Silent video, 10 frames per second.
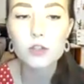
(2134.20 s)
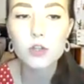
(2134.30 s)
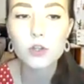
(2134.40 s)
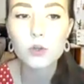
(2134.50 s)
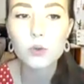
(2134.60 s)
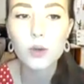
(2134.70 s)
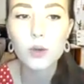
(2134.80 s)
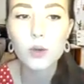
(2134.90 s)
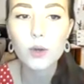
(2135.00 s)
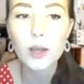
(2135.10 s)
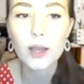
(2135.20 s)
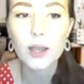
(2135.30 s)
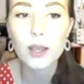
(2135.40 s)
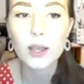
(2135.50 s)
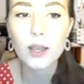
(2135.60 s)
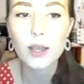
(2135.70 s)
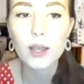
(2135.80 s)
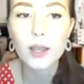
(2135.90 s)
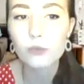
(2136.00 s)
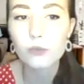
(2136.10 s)
to a
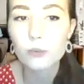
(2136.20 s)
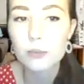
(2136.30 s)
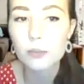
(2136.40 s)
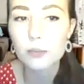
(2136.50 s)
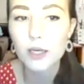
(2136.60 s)
form from Simple